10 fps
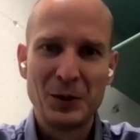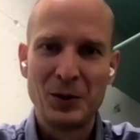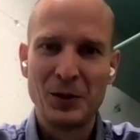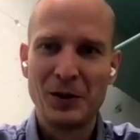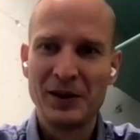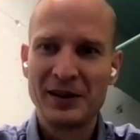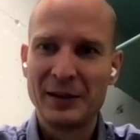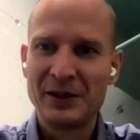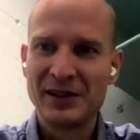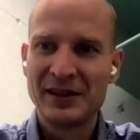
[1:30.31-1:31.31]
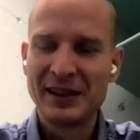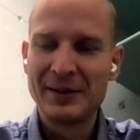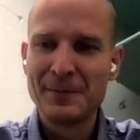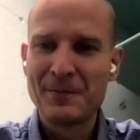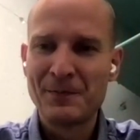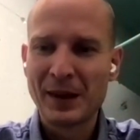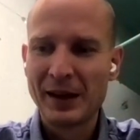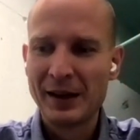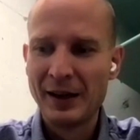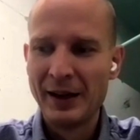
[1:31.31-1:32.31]
all, all the time since then.
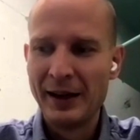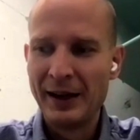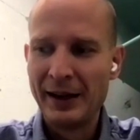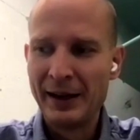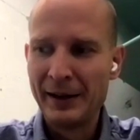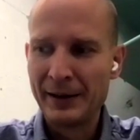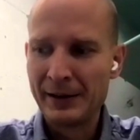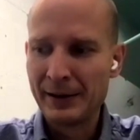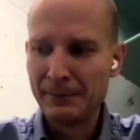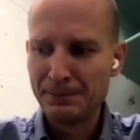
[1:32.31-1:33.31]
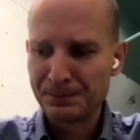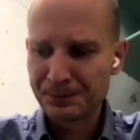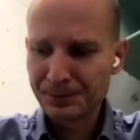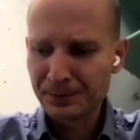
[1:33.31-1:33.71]
And um,